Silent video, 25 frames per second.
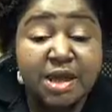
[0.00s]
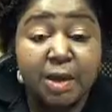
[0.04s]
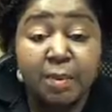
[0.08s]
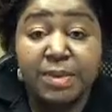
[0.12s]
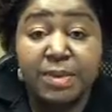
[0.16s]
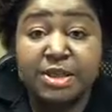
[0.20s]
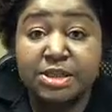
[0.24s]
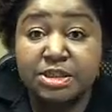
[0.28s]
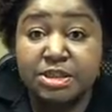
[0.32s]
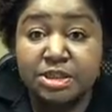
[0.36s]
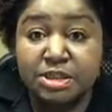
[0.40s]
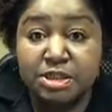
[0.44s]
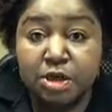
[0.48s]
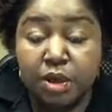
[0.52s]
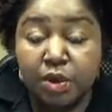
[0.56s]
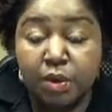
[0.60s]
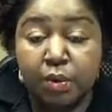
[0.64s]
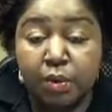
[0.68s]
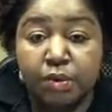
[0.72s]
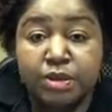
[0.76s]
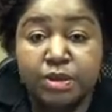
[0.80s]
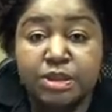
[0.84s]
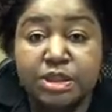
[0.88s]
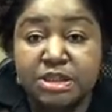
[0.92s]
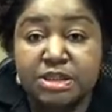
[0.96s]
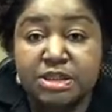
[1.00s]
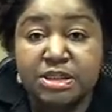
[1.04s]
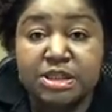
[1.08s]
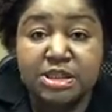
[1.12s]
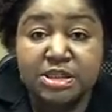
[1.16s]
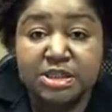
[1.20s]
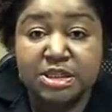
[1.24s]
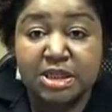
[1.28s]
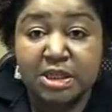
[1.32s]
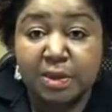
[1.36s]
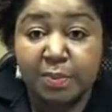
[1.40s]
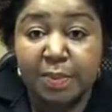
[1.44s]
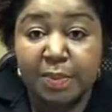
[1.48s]
I mentioned, oh, the
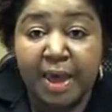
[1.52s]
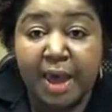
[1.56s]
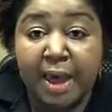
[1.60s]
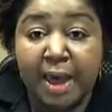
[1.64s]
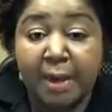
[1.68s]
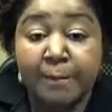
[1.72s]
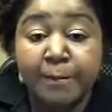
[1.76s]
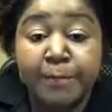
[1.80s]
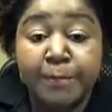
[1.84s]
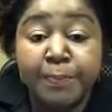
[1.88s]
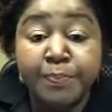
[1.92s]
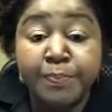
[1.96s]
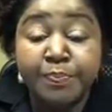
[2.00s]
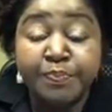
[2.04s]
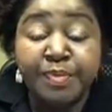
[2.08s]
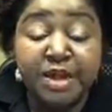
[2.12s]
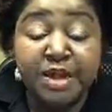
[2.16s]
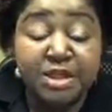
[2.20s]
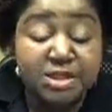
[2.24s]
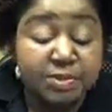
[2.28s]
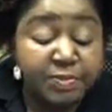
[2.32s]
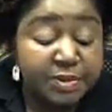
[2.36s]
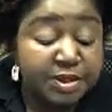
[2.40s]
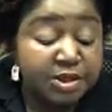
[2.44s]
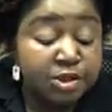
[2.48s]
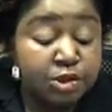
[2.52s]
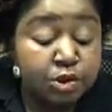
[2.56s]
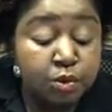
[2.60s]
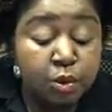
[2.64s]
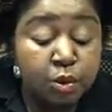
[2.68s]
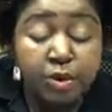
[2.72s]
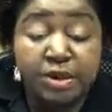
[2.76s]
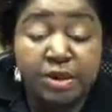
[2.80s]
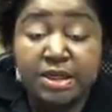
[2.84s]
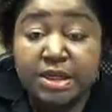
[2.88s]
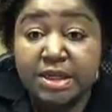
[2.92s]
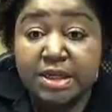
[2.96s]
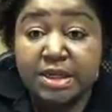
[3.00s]
densely packed is because you
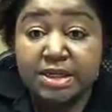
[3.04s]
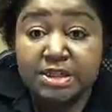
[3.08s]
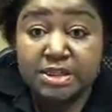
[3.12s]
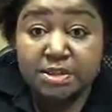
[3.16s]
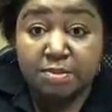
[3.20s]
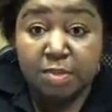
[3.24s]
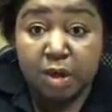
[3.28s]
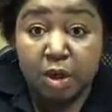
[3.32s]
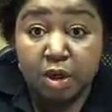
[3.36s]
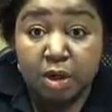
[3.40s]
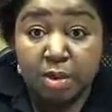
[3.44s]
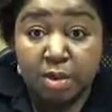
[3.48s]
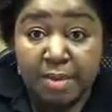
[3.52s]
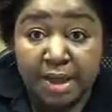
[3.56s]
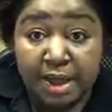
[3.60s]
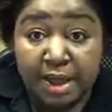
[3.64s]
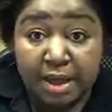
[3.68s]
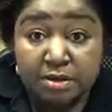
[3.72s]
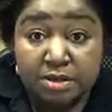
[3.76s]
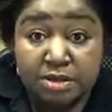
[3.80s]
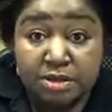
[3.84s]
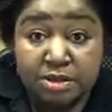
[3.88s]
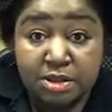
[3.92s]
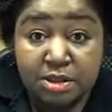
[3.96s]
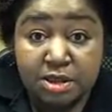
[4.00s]
only need a small amount.